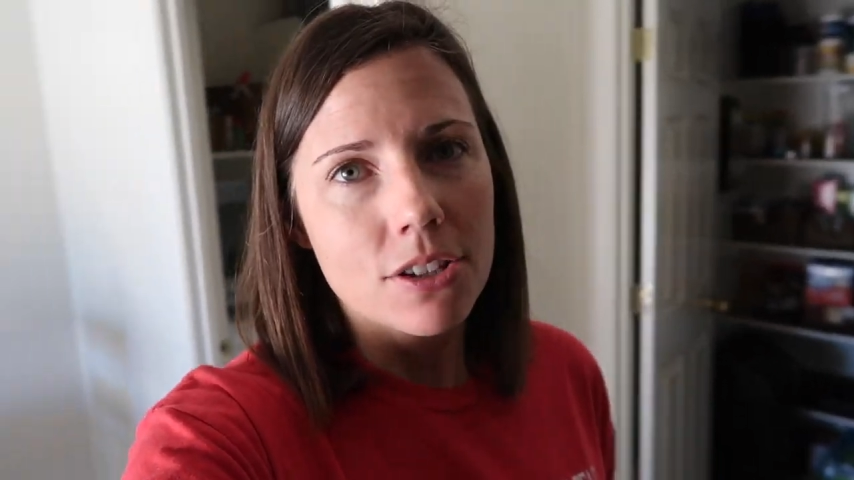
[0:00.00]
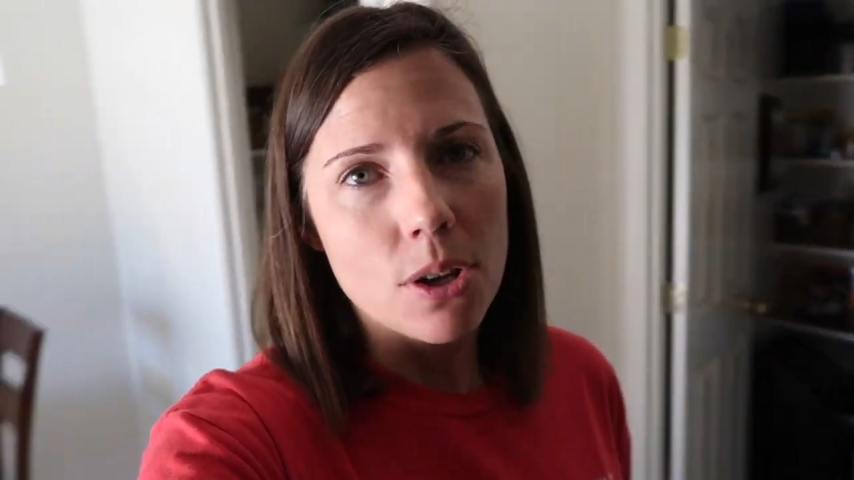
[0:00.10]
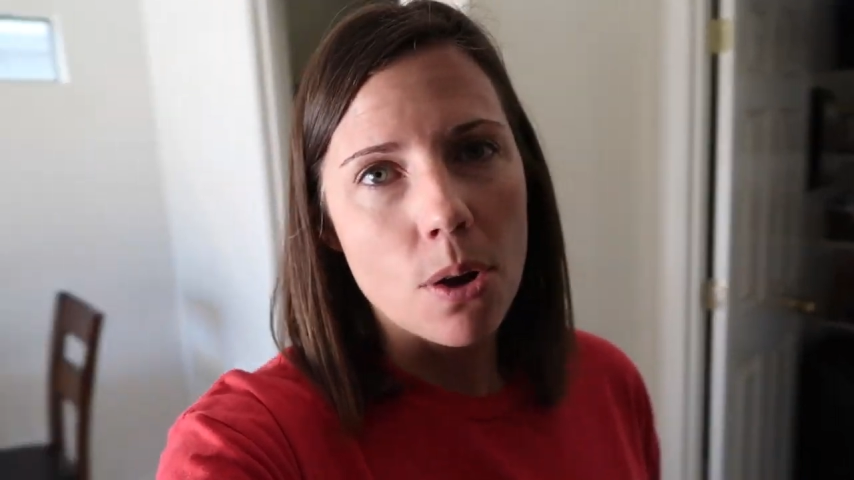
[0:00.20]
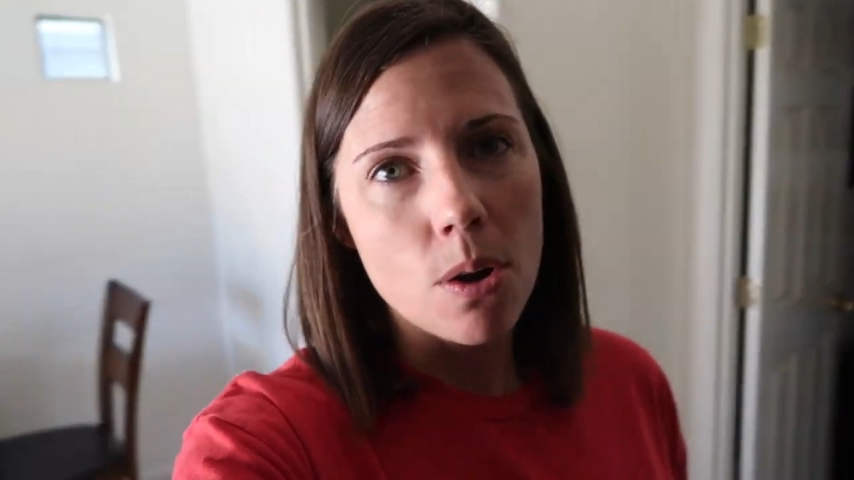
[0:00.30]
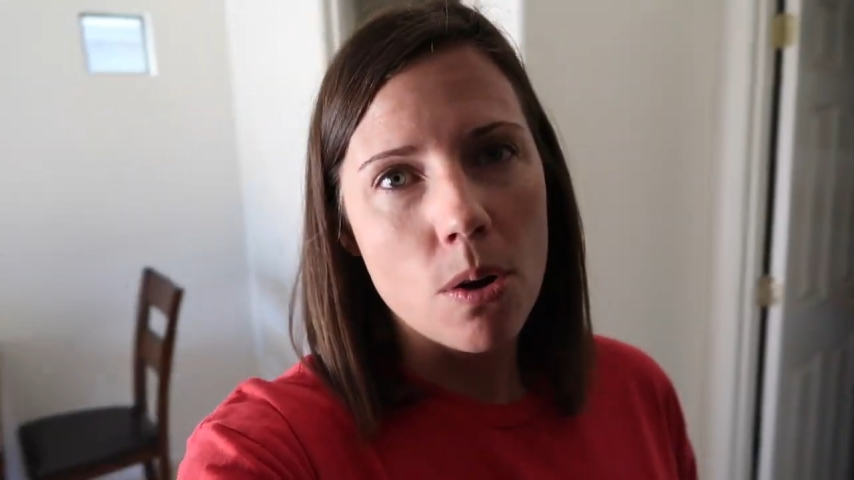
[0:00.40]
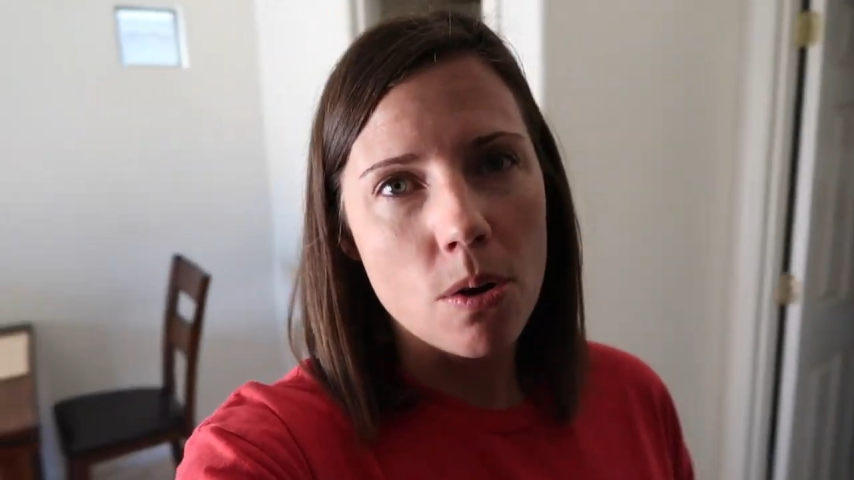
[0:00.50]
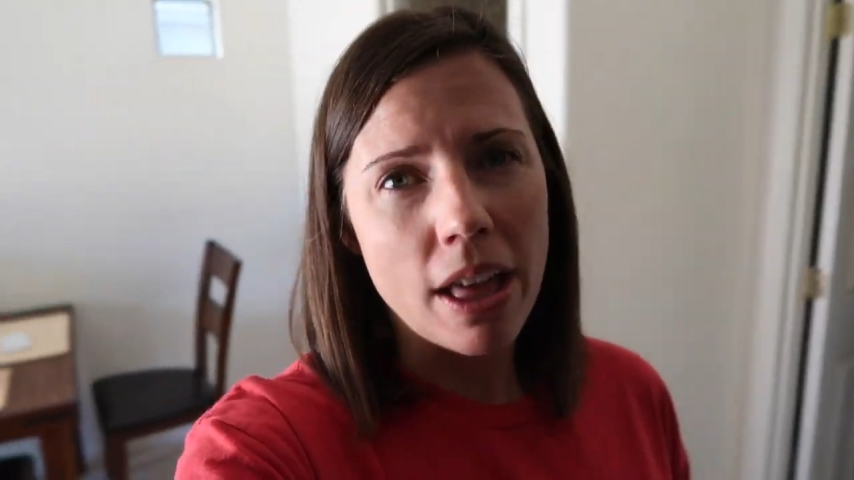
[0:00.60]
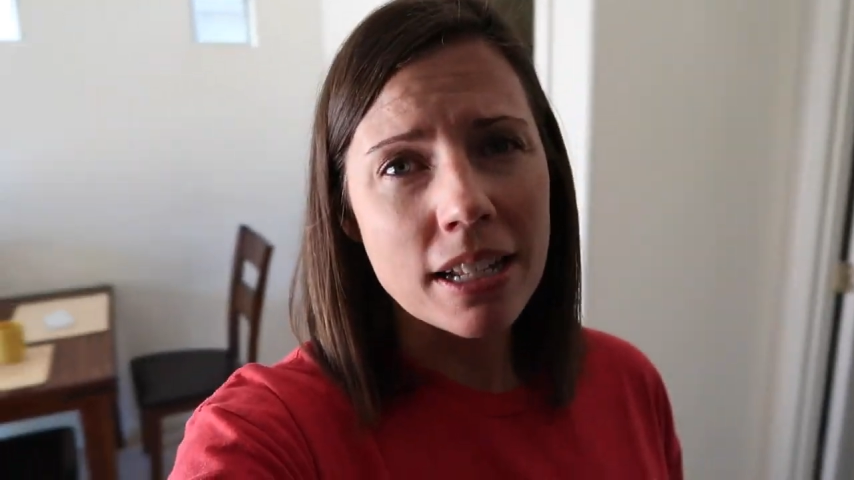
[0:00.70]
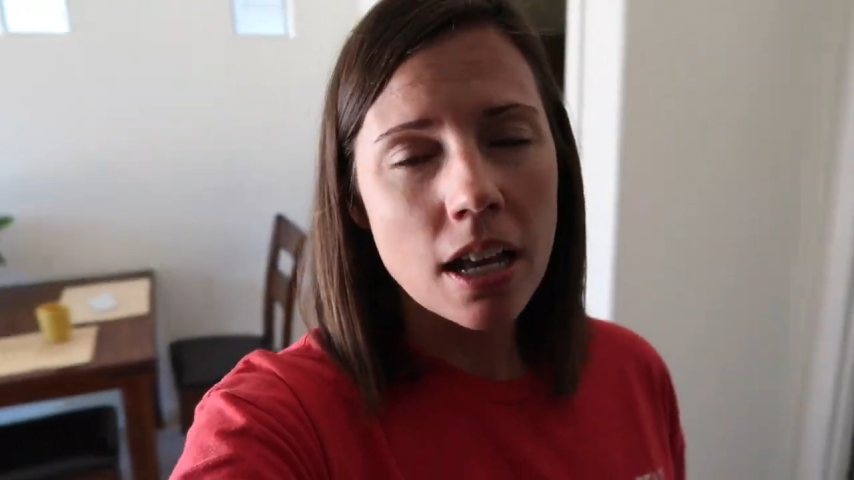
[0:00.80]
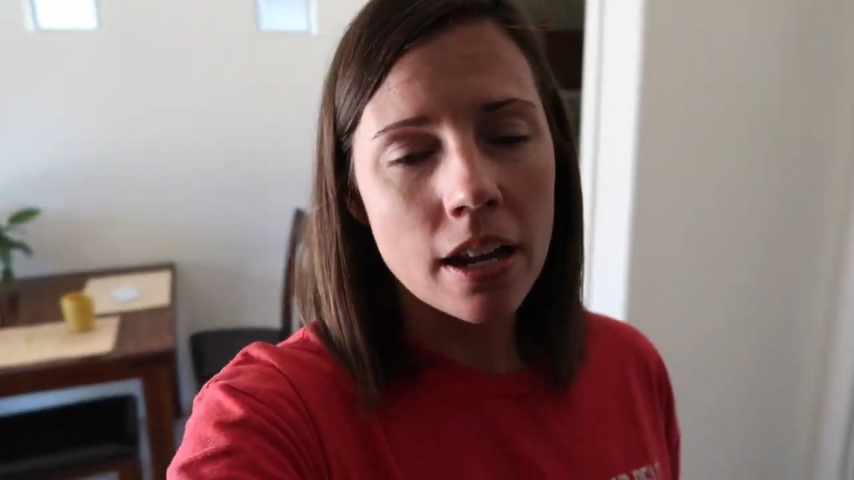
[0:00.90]
so
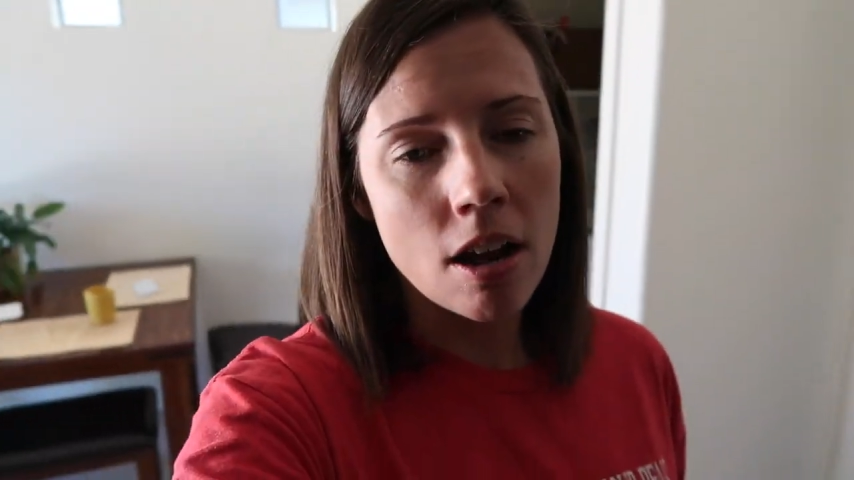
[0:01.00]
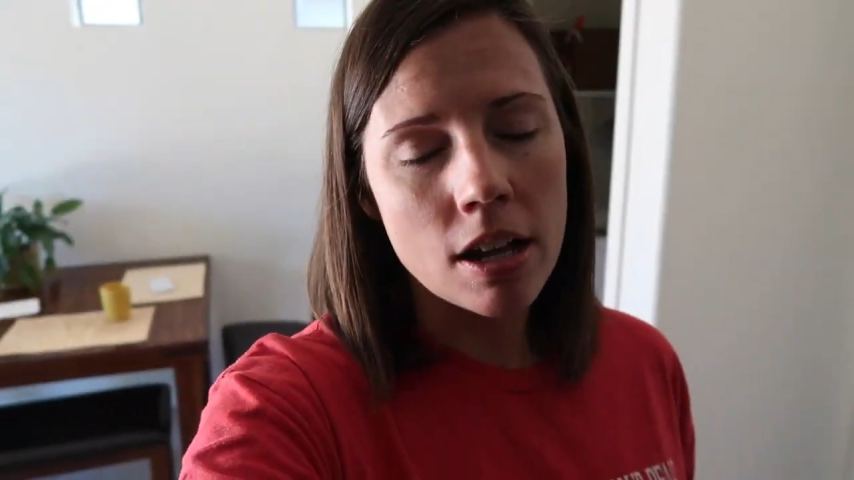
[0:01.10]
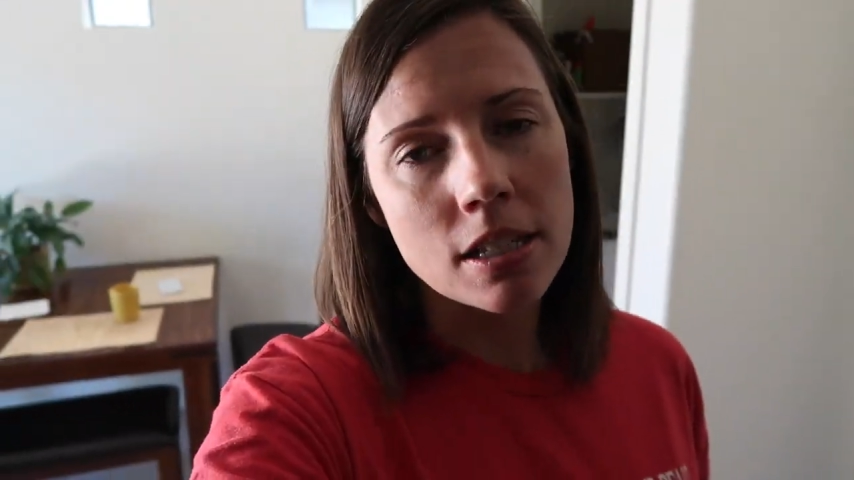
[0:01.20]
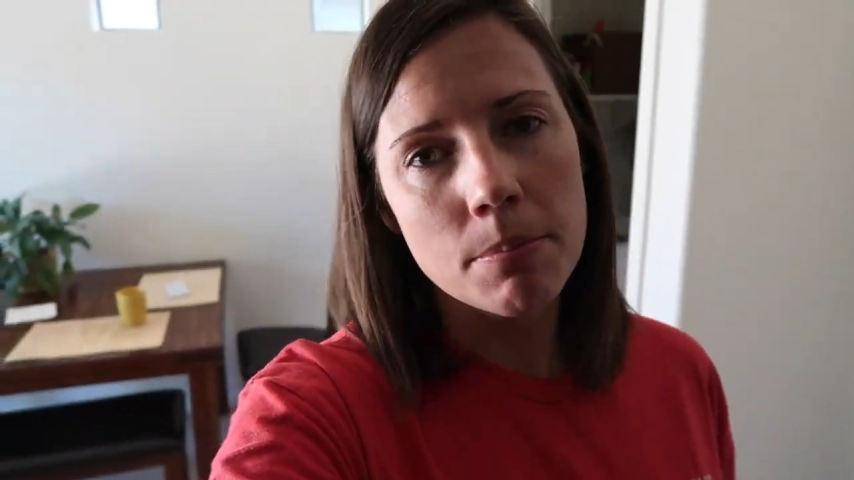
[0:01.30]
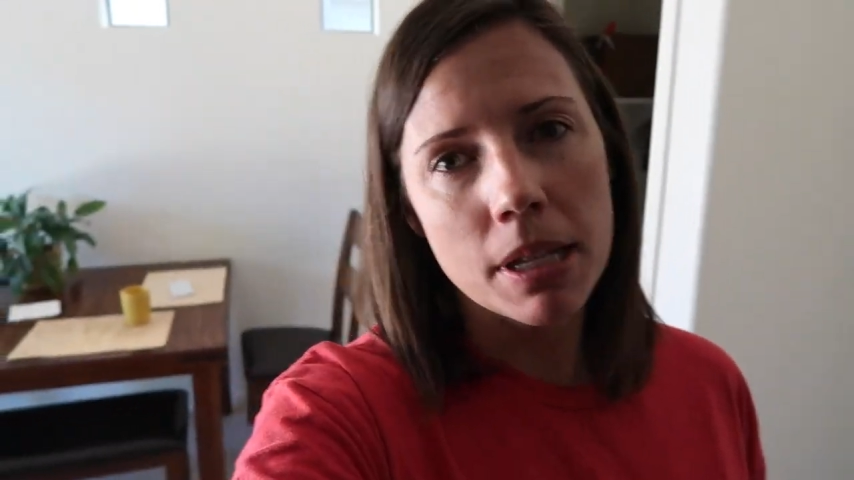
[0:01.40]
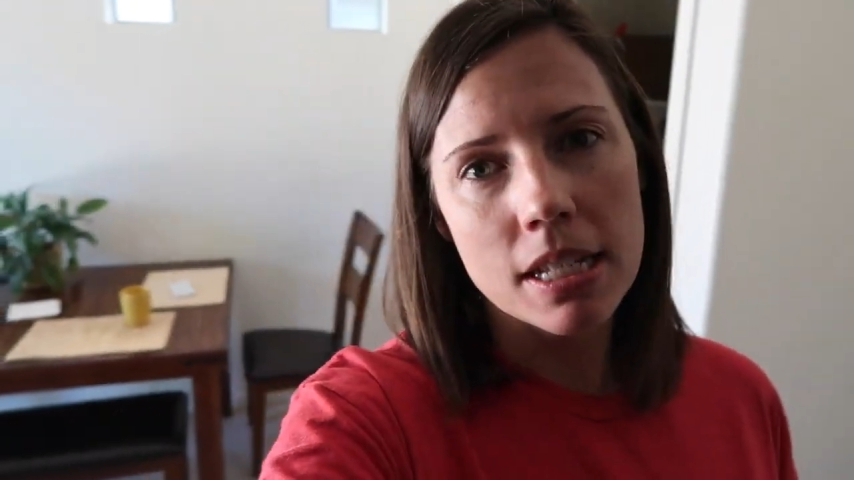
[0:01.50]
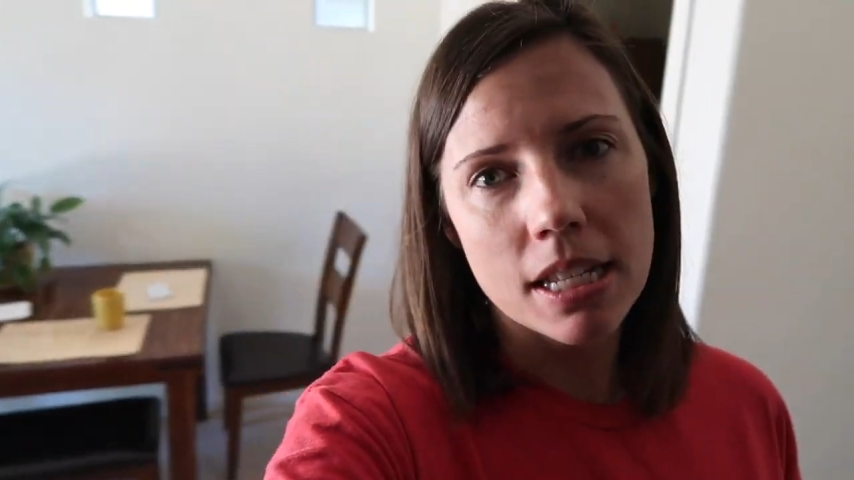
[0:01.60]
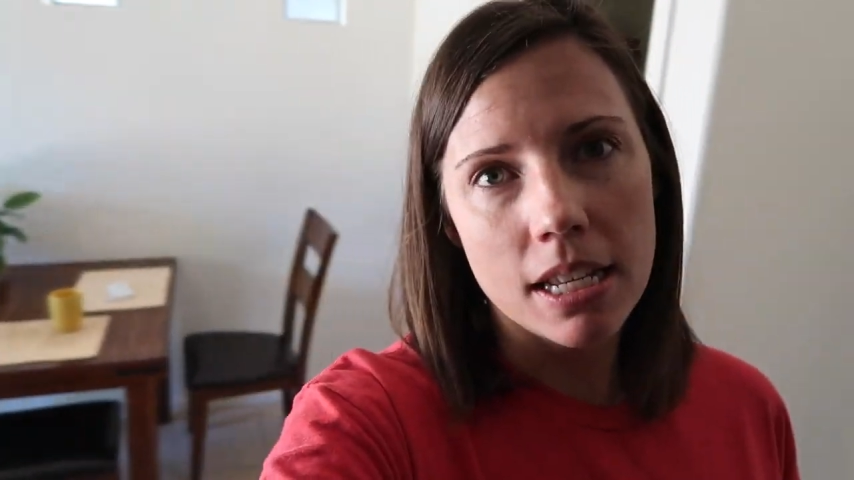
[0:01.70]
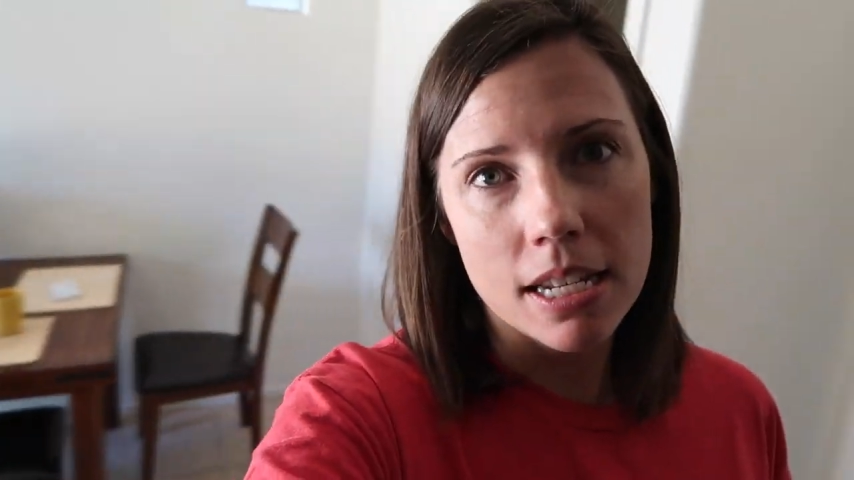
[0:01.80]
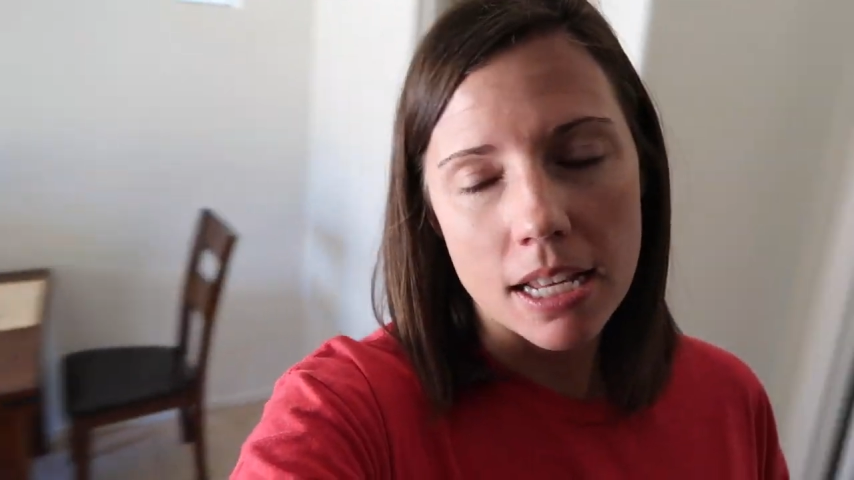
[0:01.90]
that's kind of awesome because he